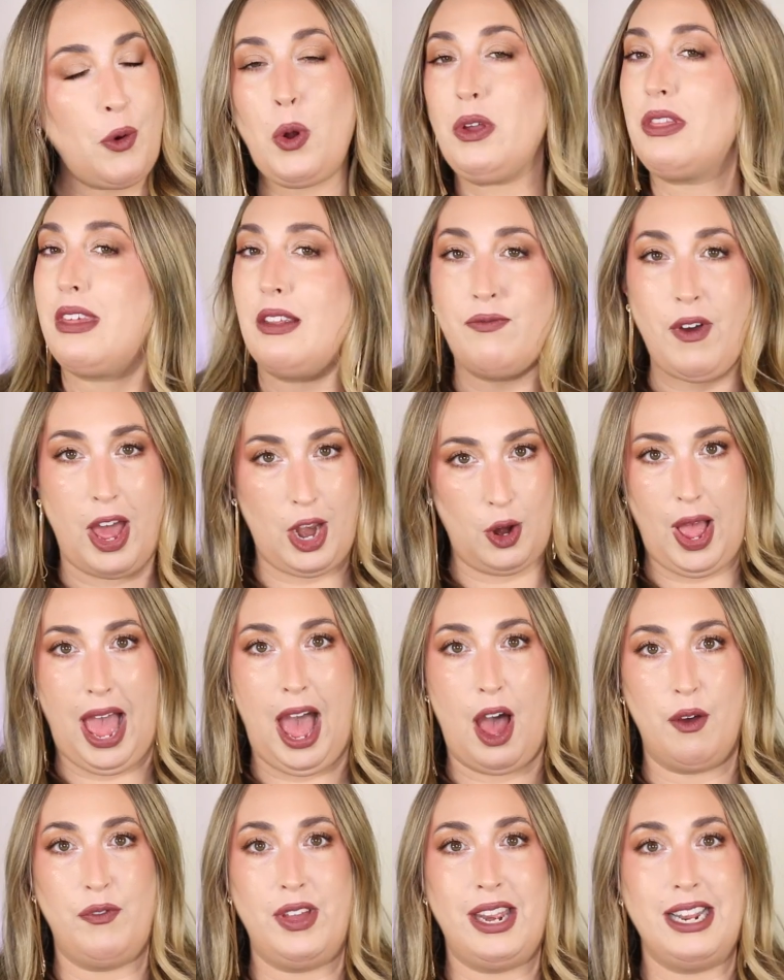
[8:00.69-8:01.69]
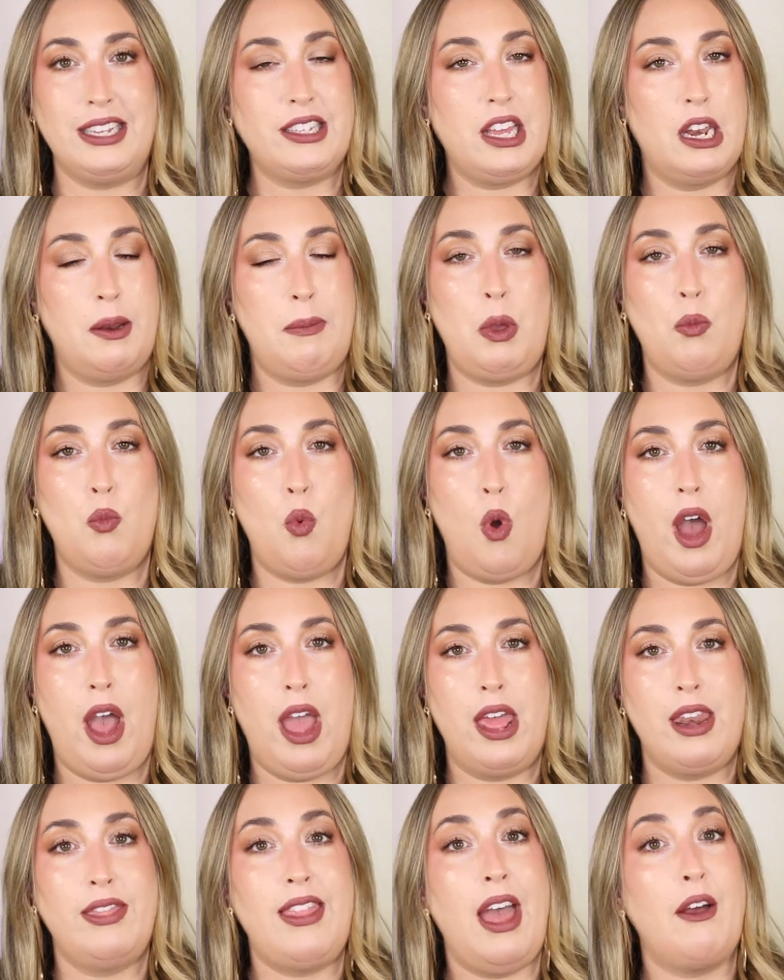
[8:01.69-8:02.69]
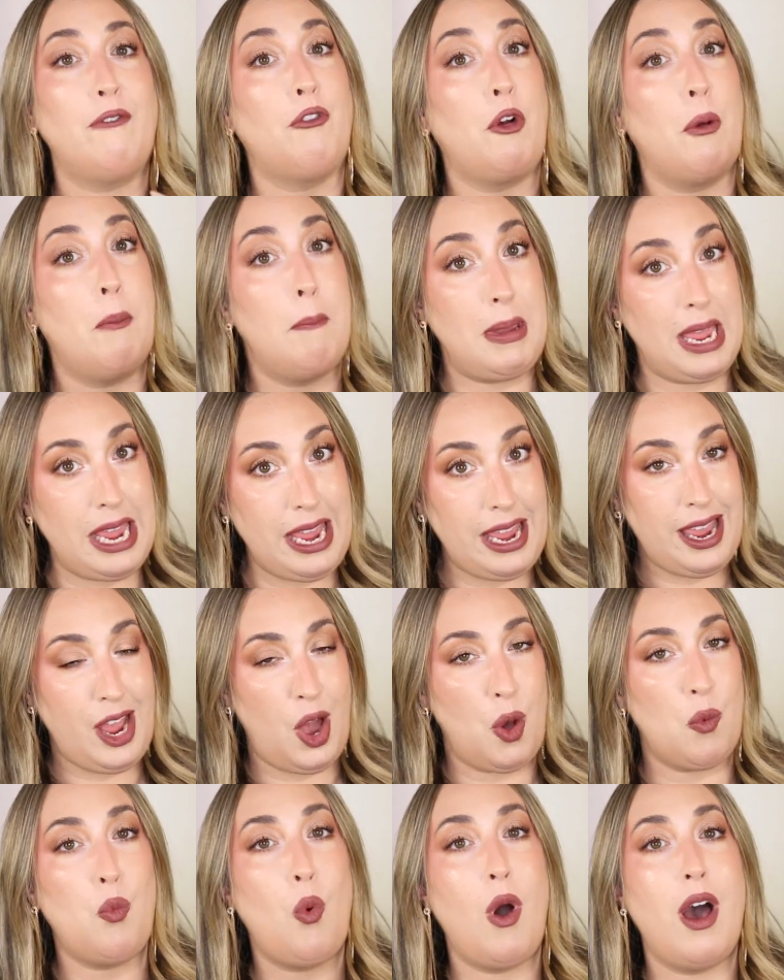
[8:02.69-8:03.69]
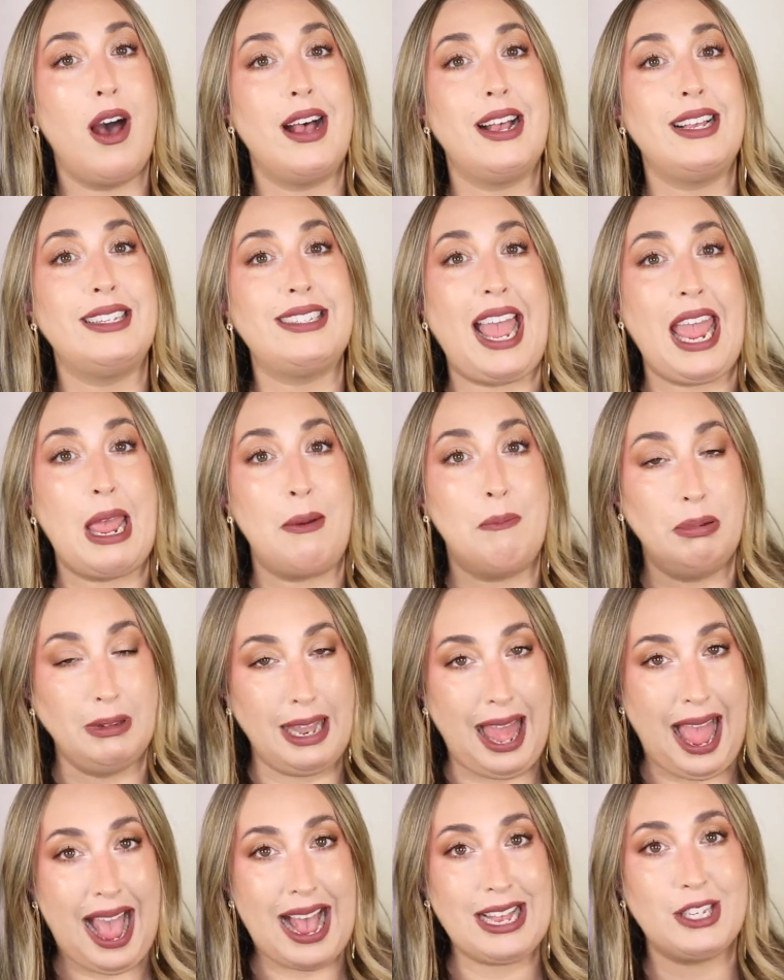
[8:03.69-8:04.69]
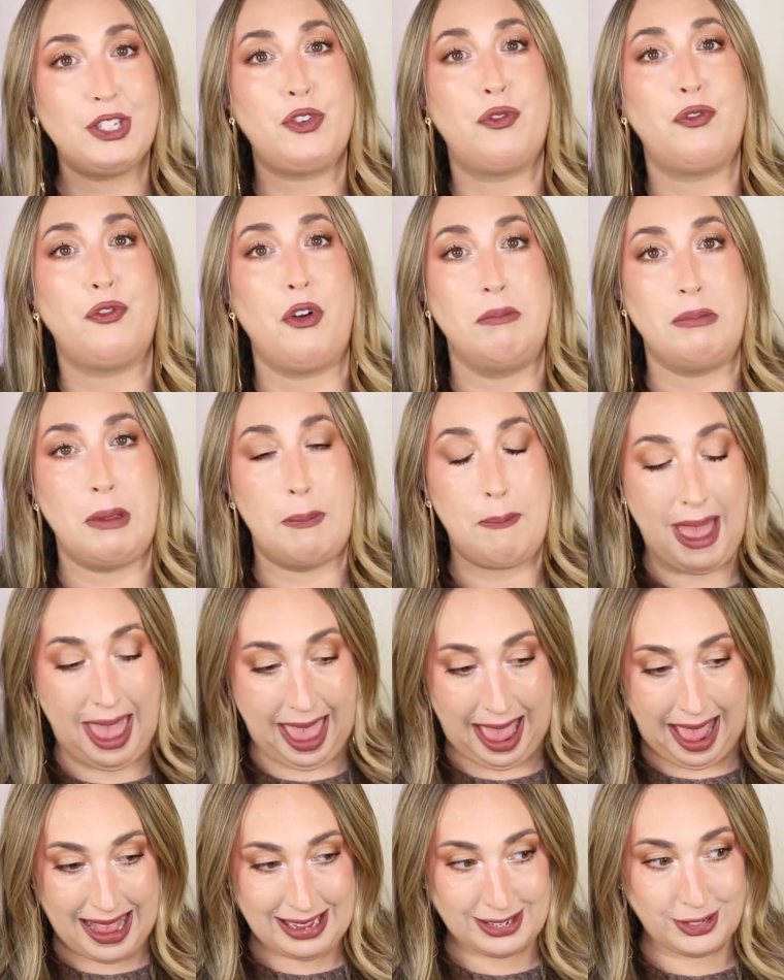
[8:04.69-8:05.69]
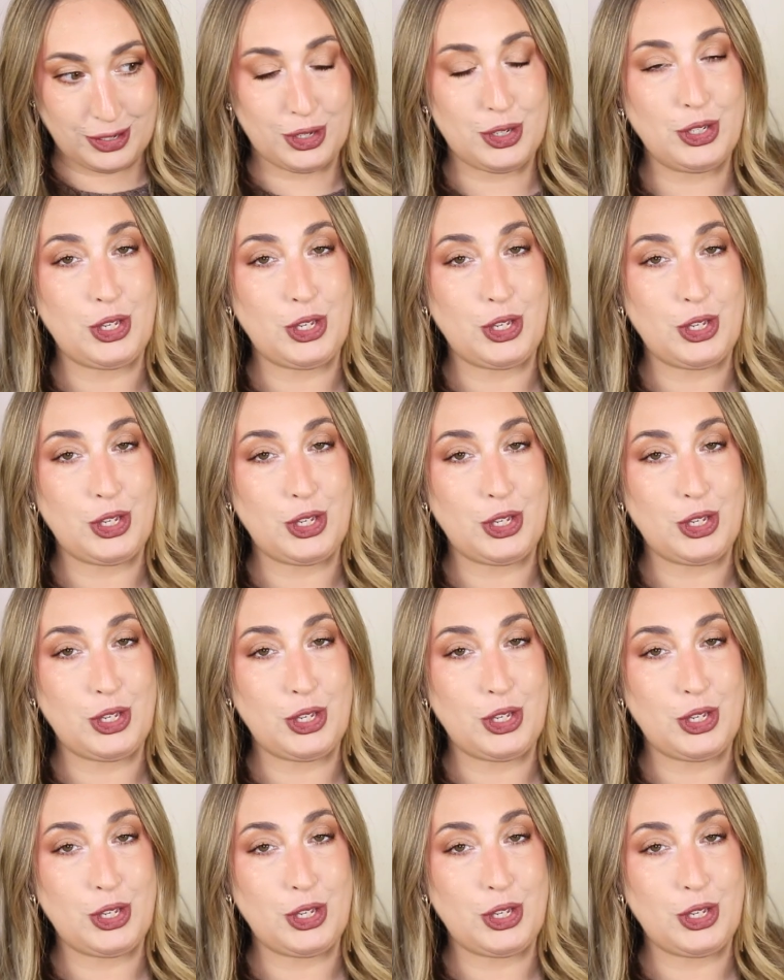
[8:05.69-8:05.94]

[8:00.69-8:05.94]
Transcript: fourth and final outfit is gonna be one that for me was a blast from the past.